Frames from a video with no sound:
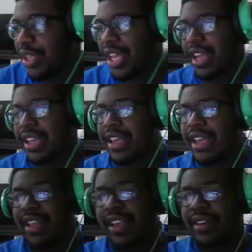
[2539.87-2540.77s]

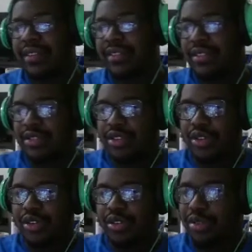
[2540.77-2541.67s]
Yeah.
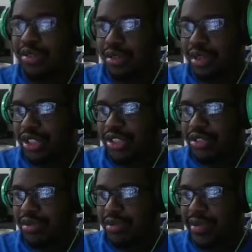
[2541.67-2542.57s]
You are
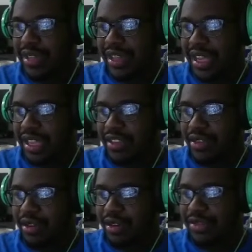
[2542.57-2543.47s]
true about that.
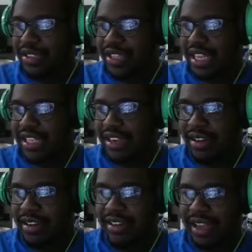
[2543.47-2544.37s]
Yo, I was looking at that
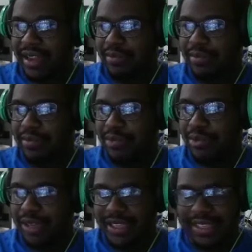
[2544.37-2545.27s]
card like,
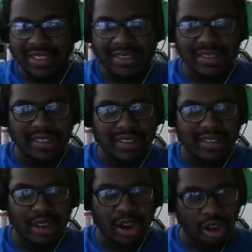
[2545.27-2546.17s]
what is this
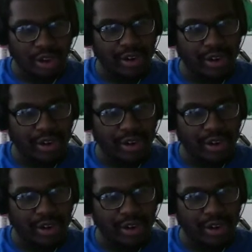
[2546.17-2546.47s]
card?